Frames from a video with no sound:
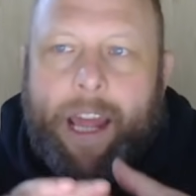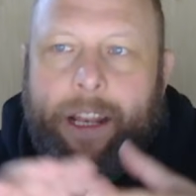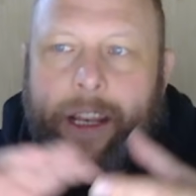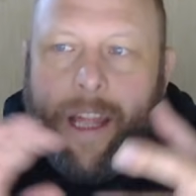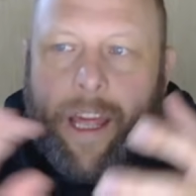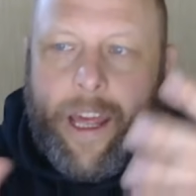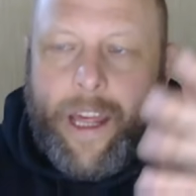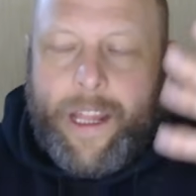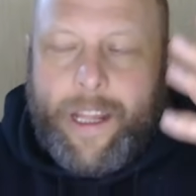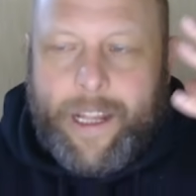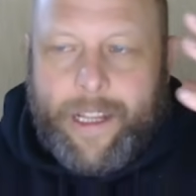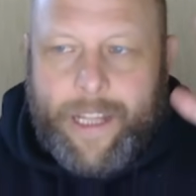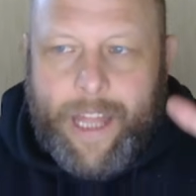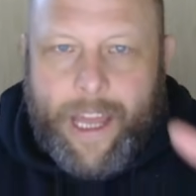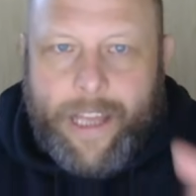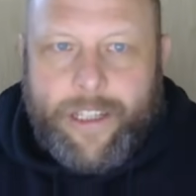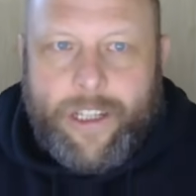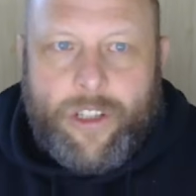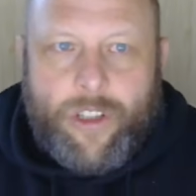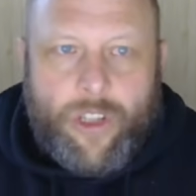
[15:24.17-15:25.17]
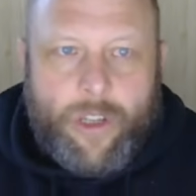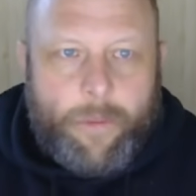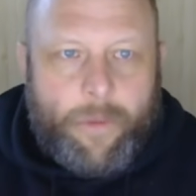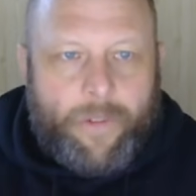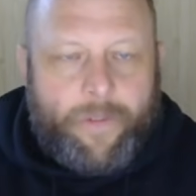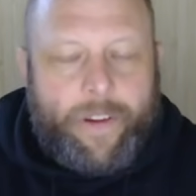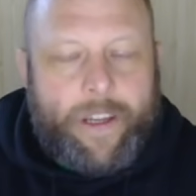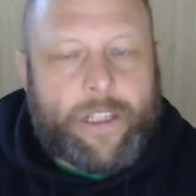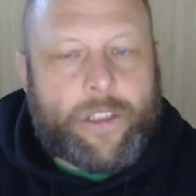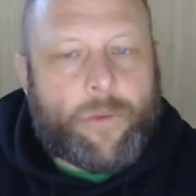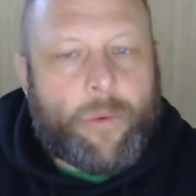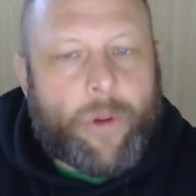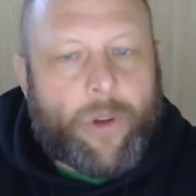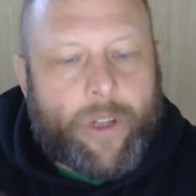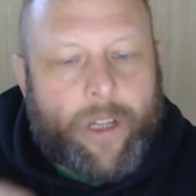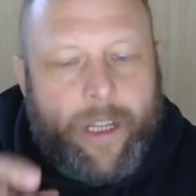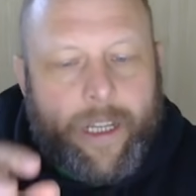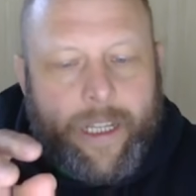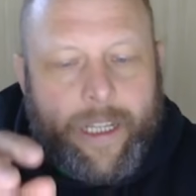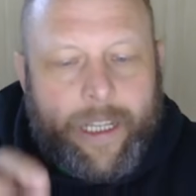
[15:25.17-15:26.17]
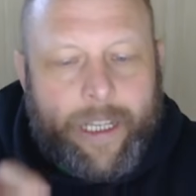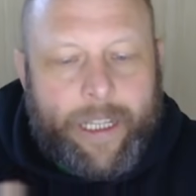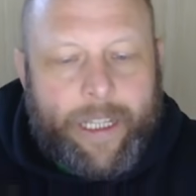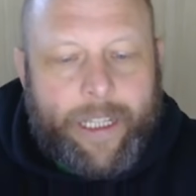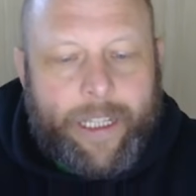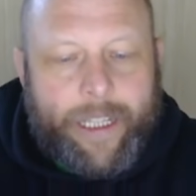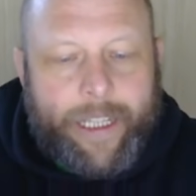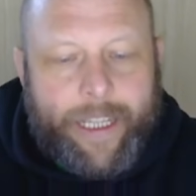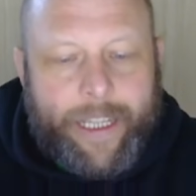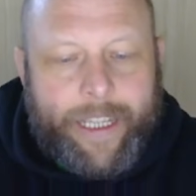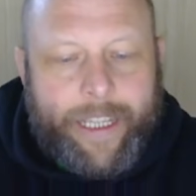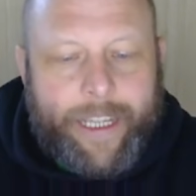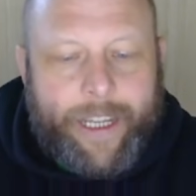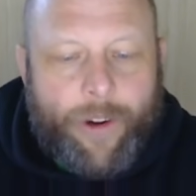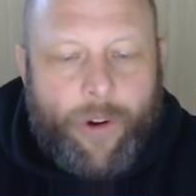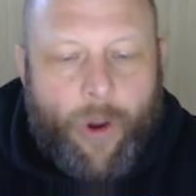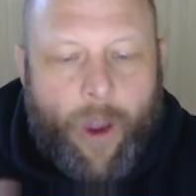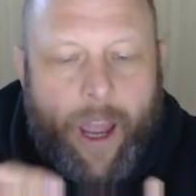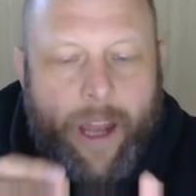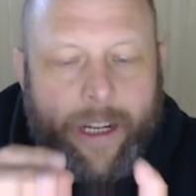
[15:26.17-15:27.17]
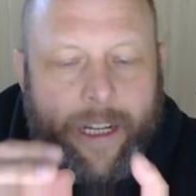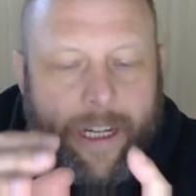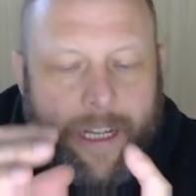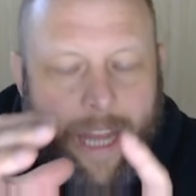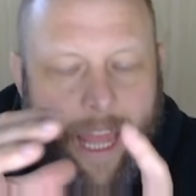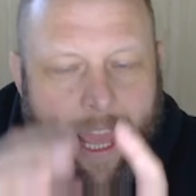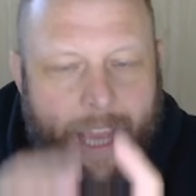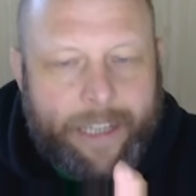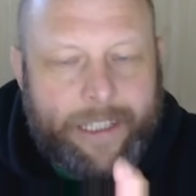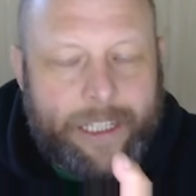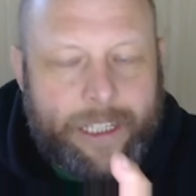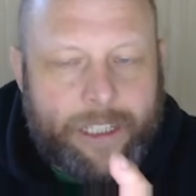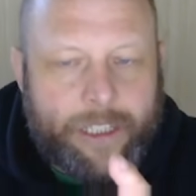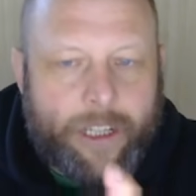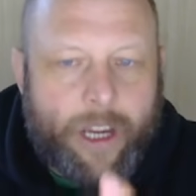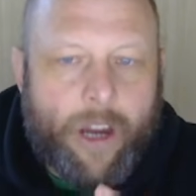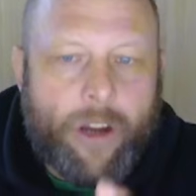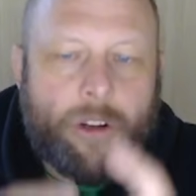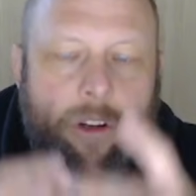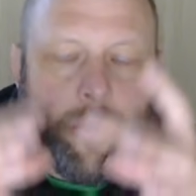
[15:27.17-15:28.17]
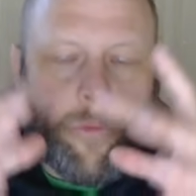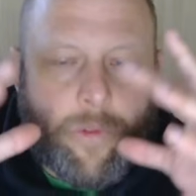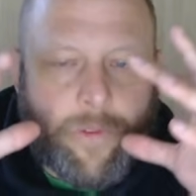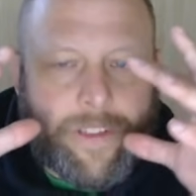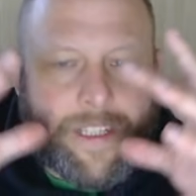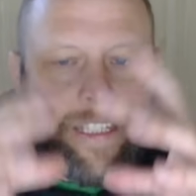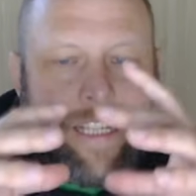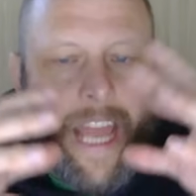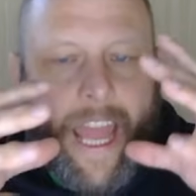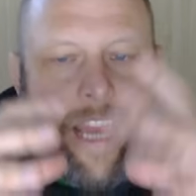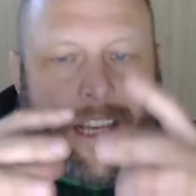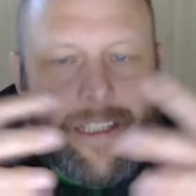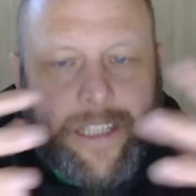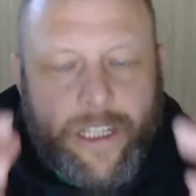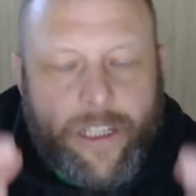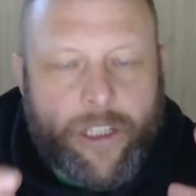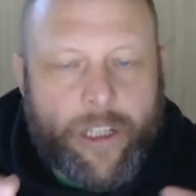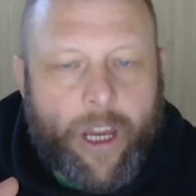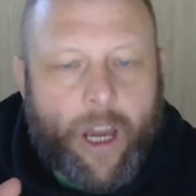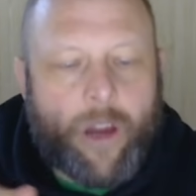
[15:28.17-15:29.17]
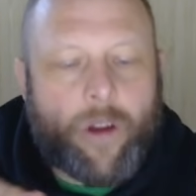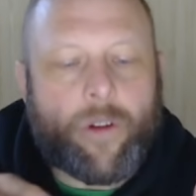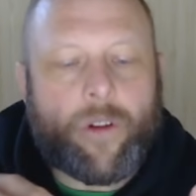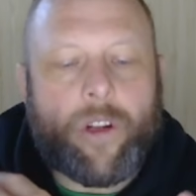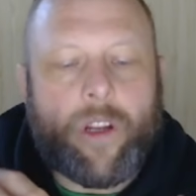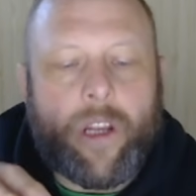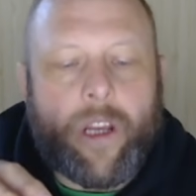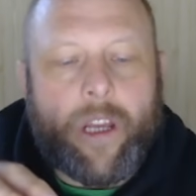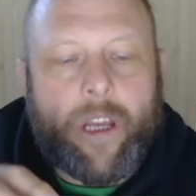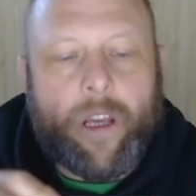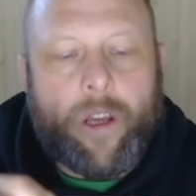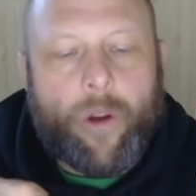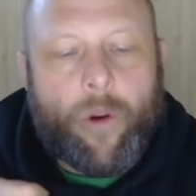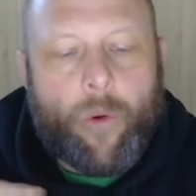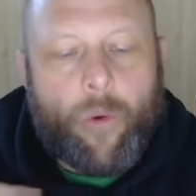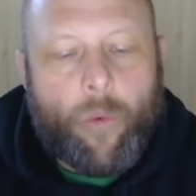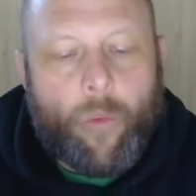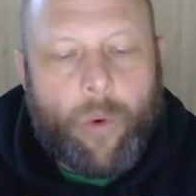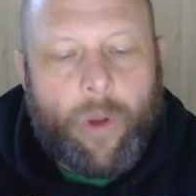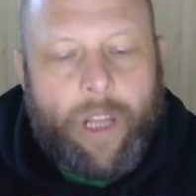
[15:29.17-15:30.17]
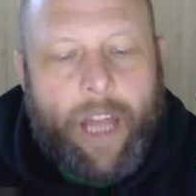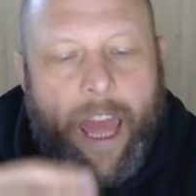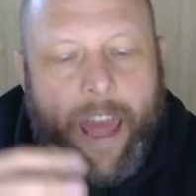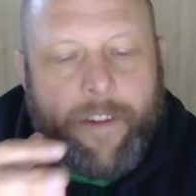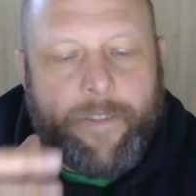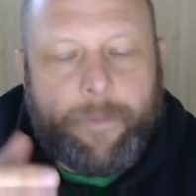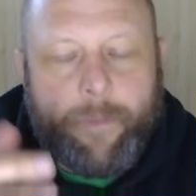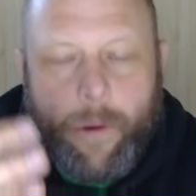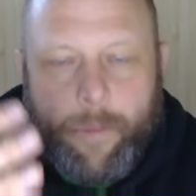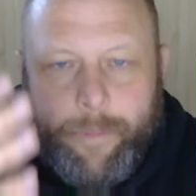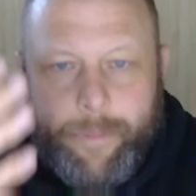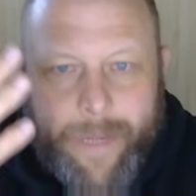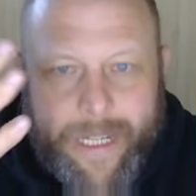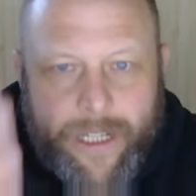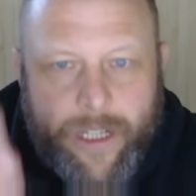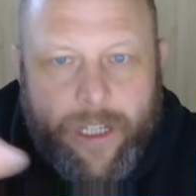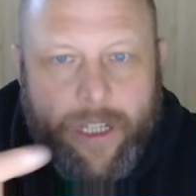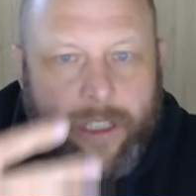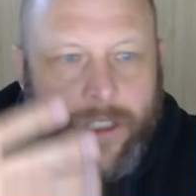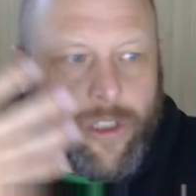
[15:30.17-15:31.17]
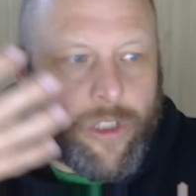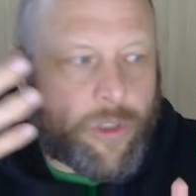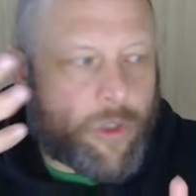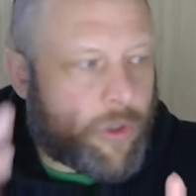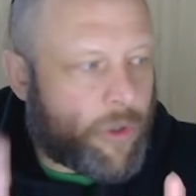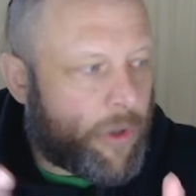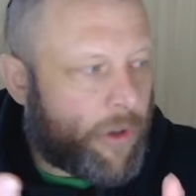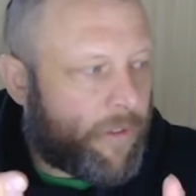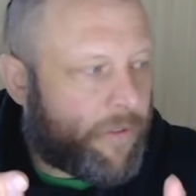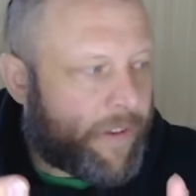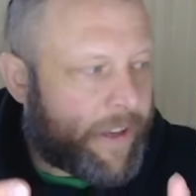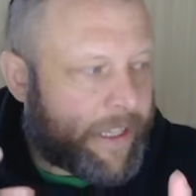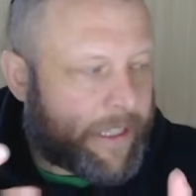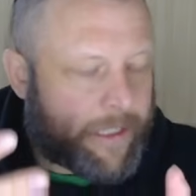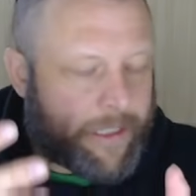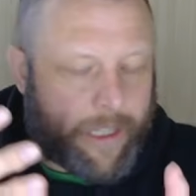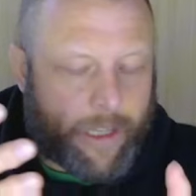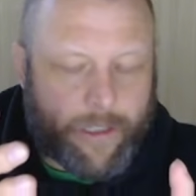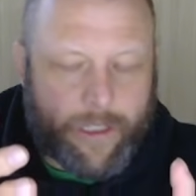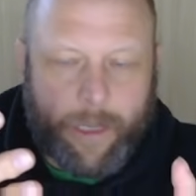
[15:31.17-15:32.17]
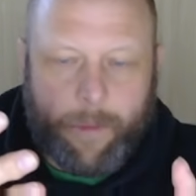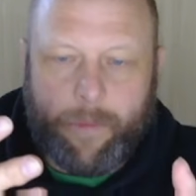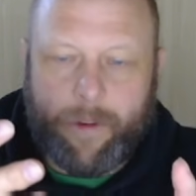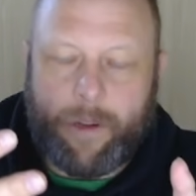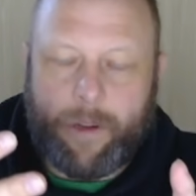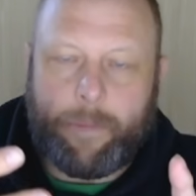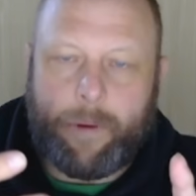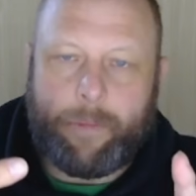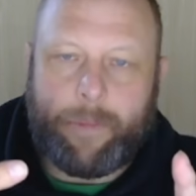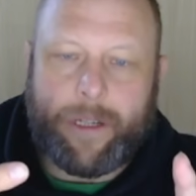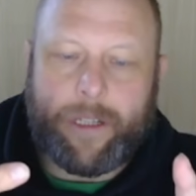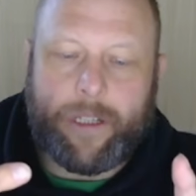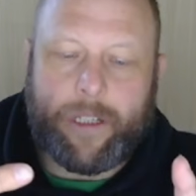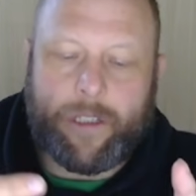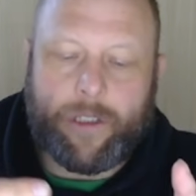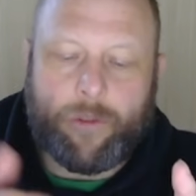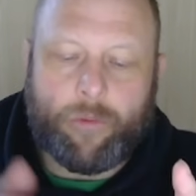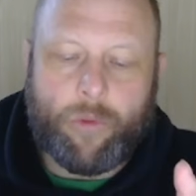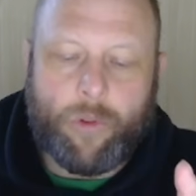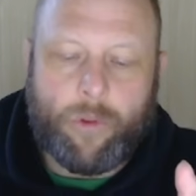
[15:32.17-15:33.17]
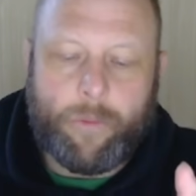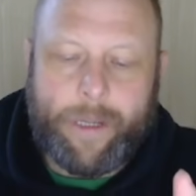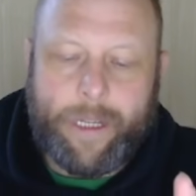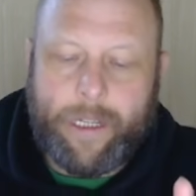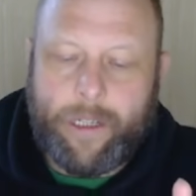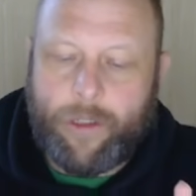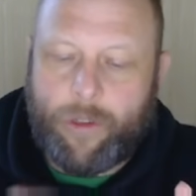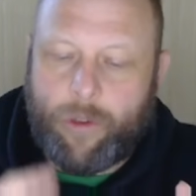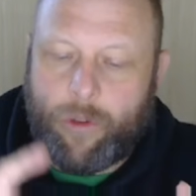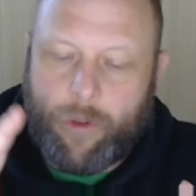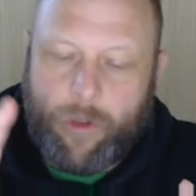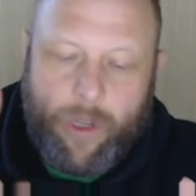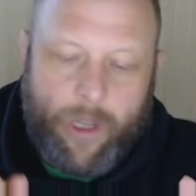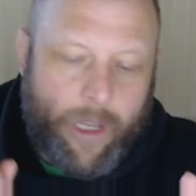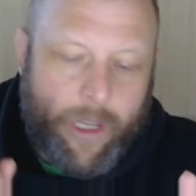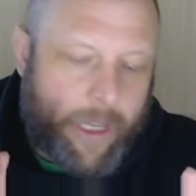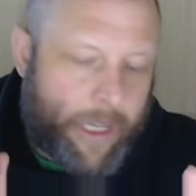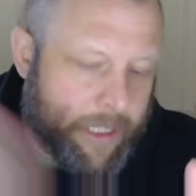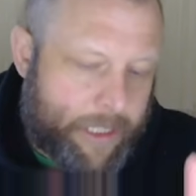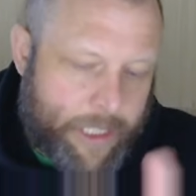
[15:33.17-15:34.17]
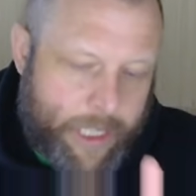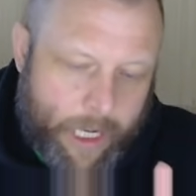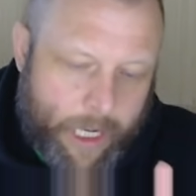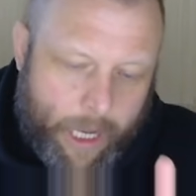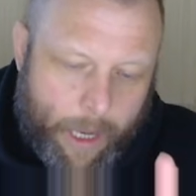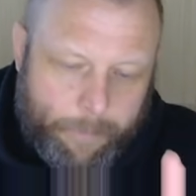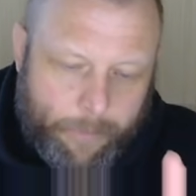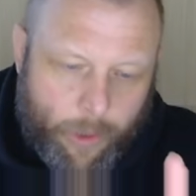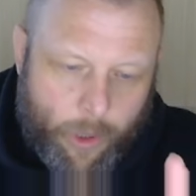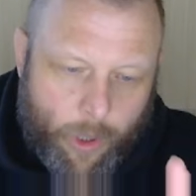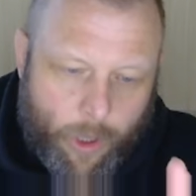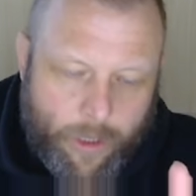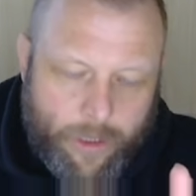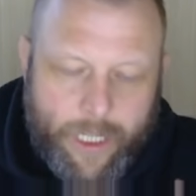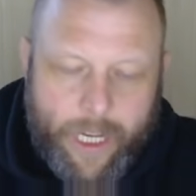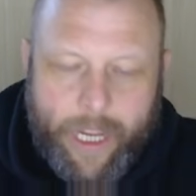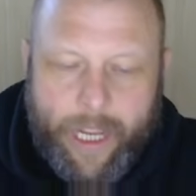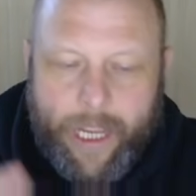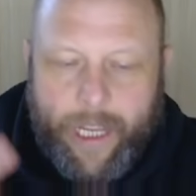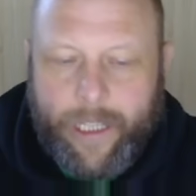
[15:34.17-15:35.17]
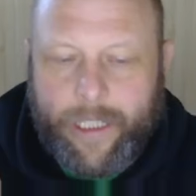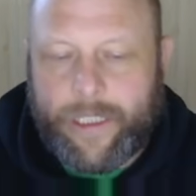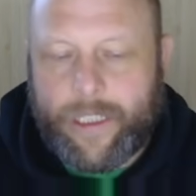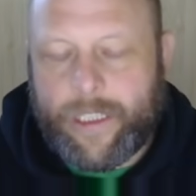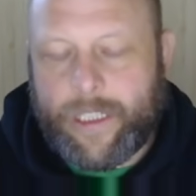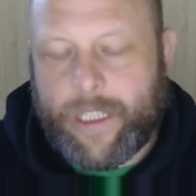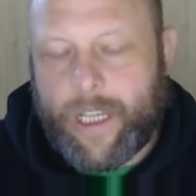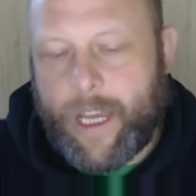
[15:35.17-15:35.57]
a lazy term of things, we're going to create an access code. And with this access code, we'll have permissions to do things. So some of the permissions will be to check up contacts.